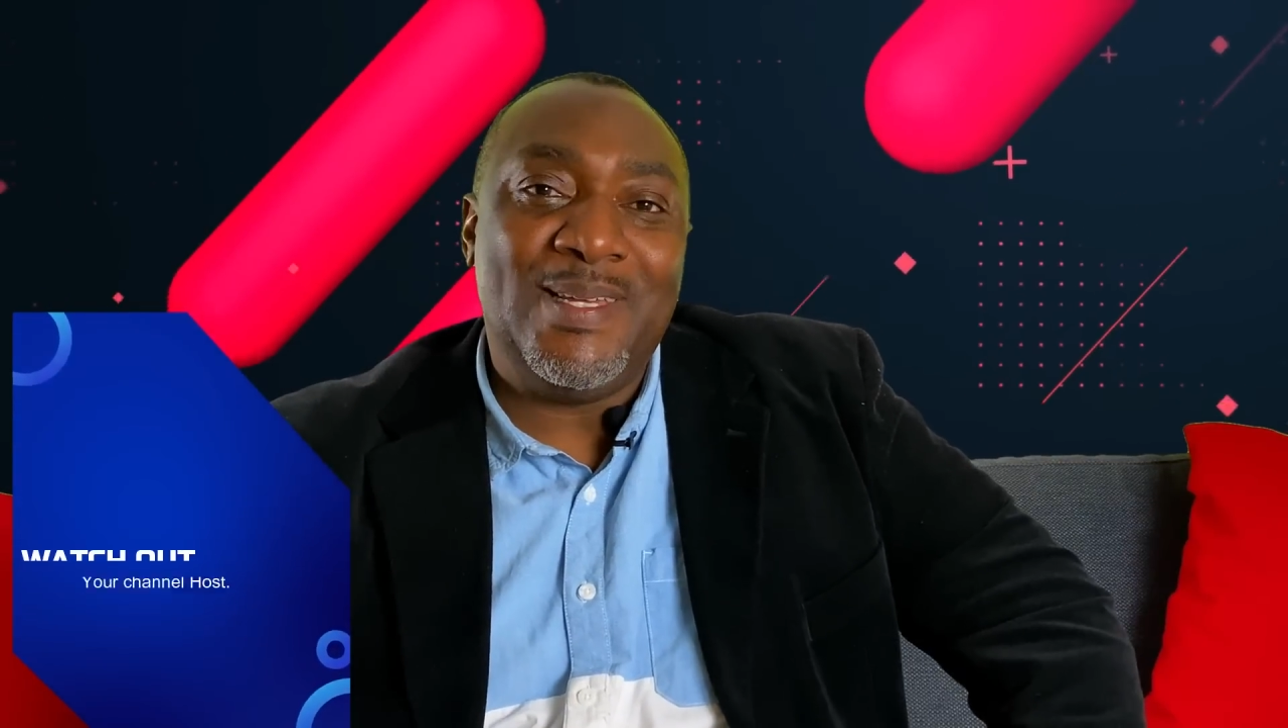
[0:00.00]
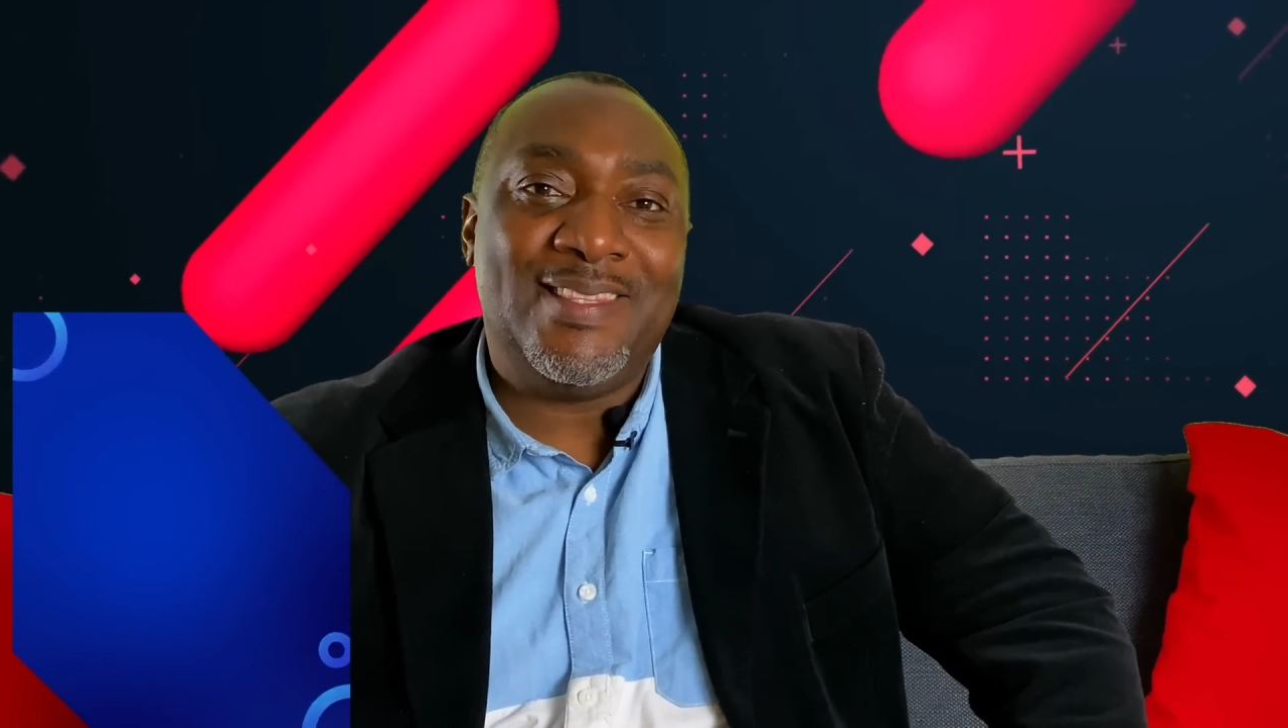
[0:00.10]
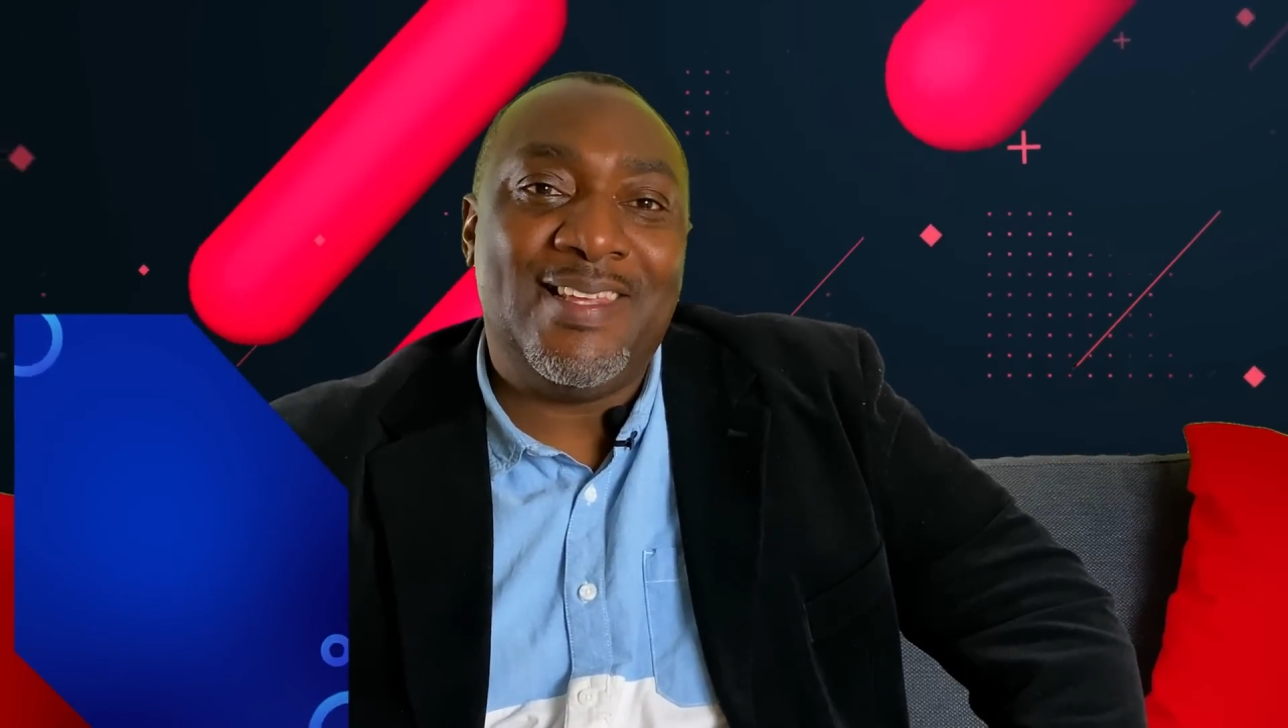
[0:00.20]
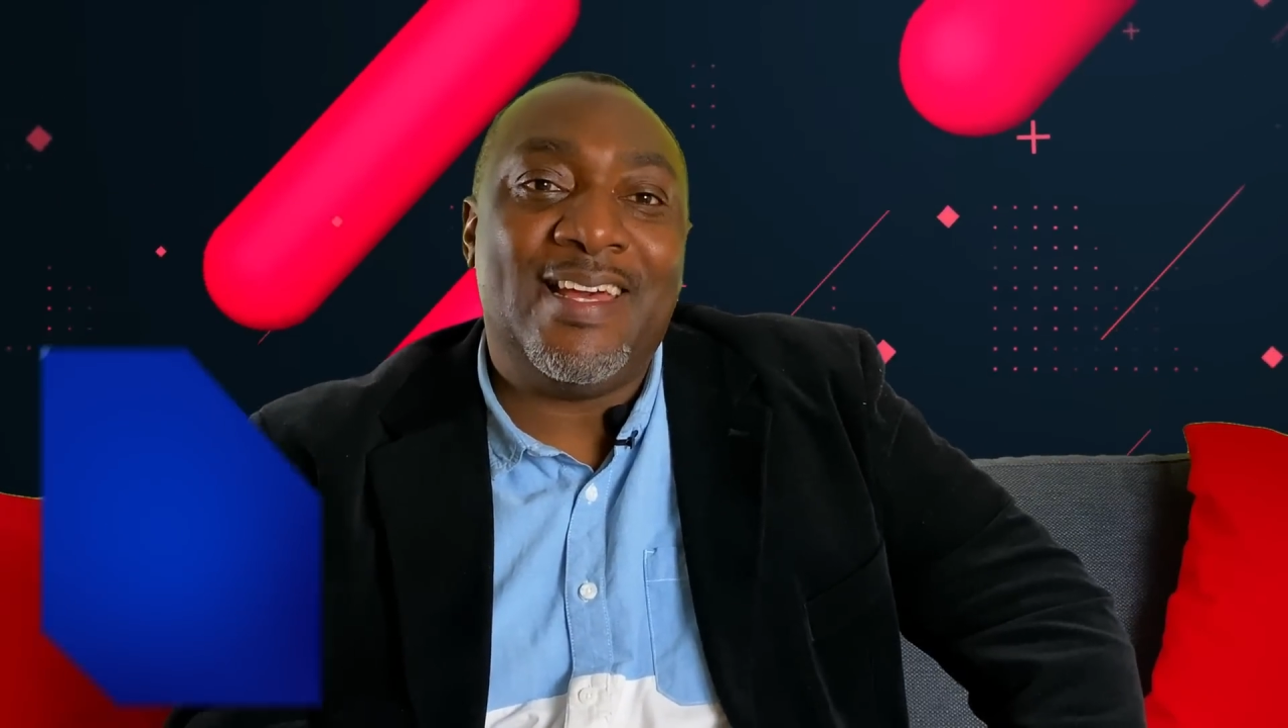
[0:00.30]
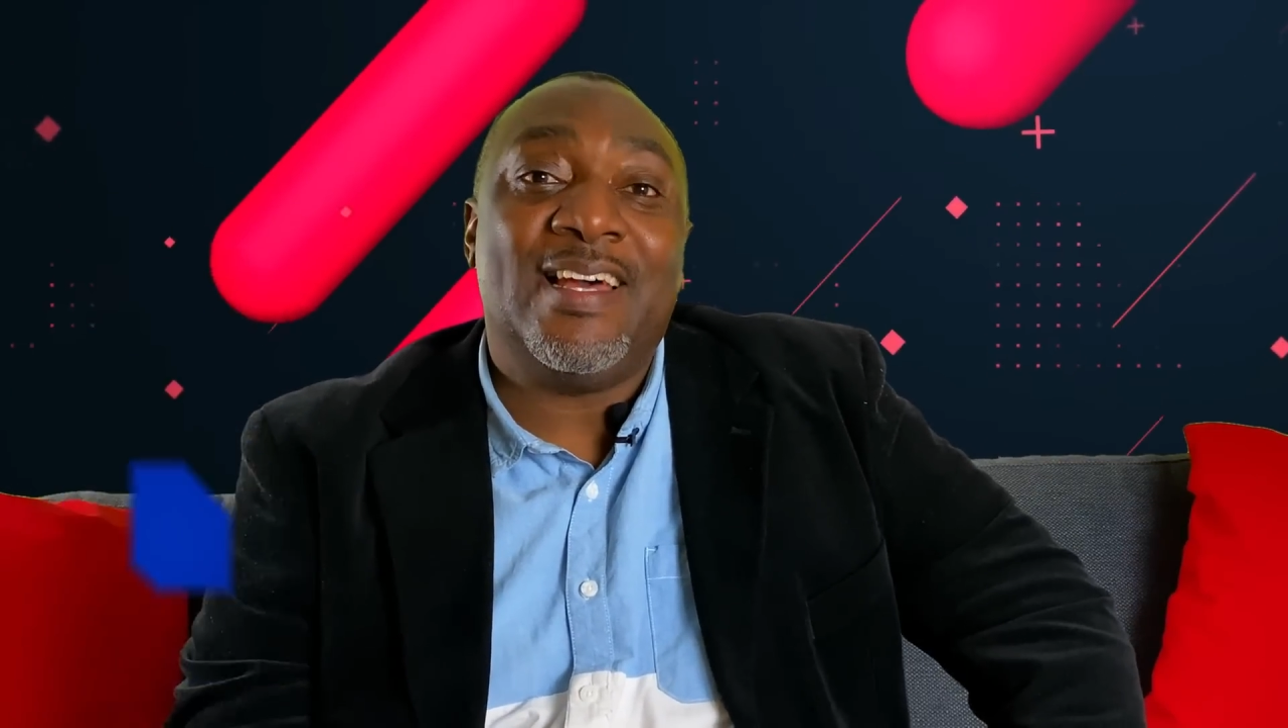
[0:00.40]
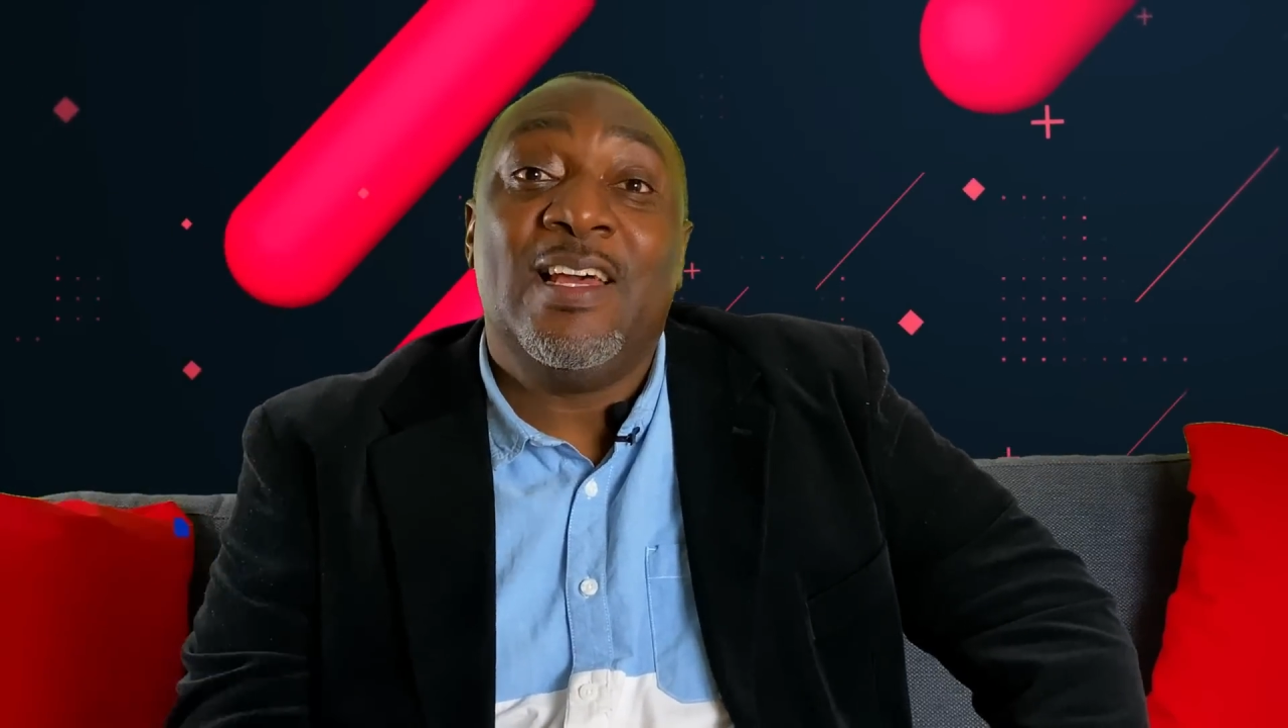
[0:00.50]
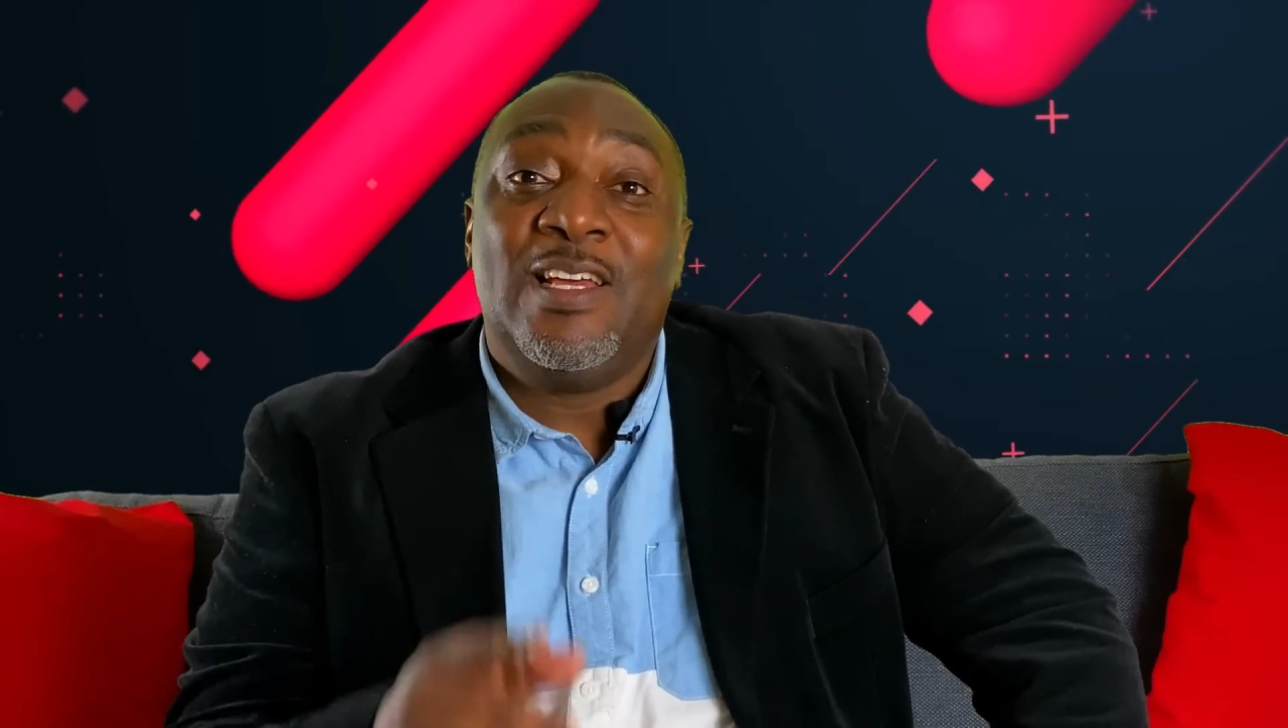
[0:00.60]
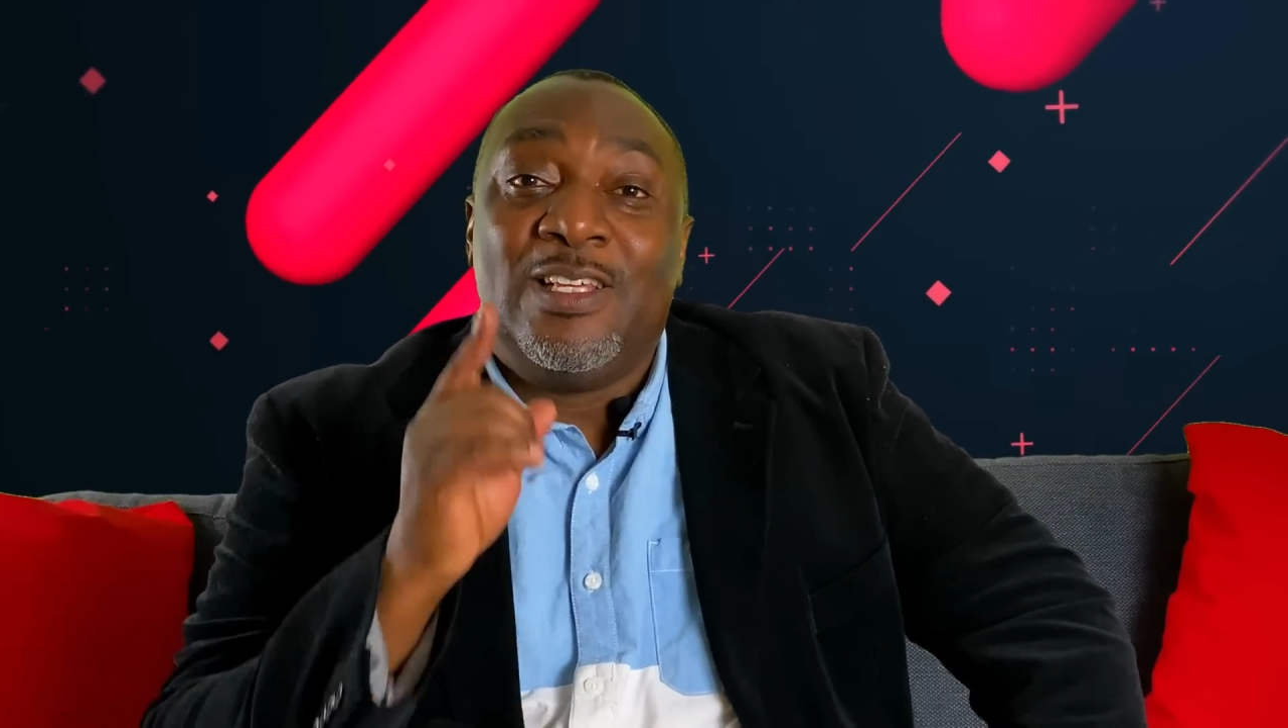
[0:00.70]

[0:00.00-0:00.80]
meet there.